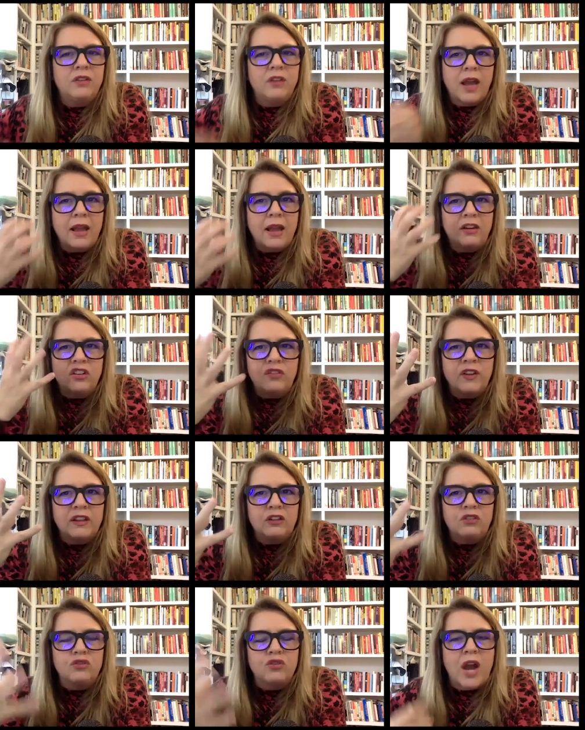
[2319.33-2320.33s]
I just felt
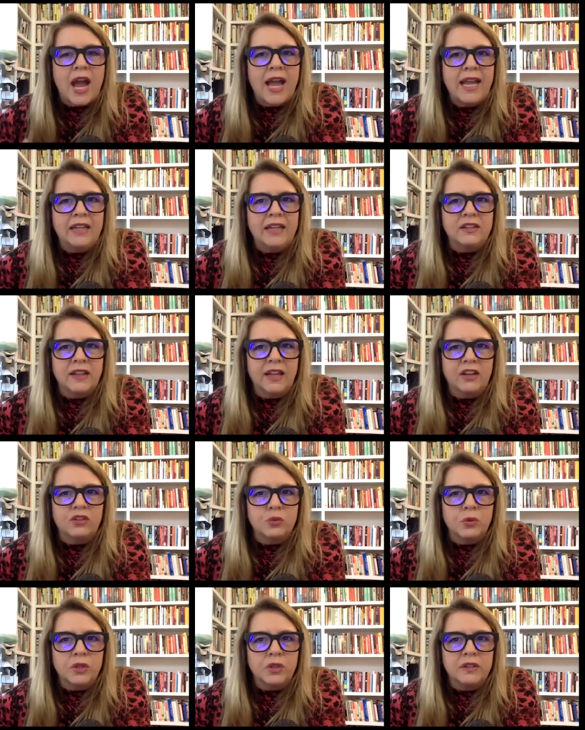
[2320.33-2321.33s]
this dry
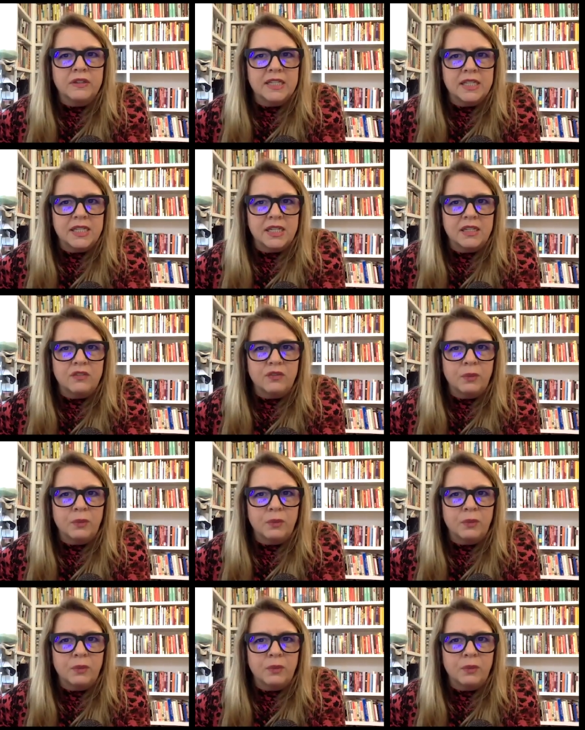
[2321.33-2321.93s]
intellectual distance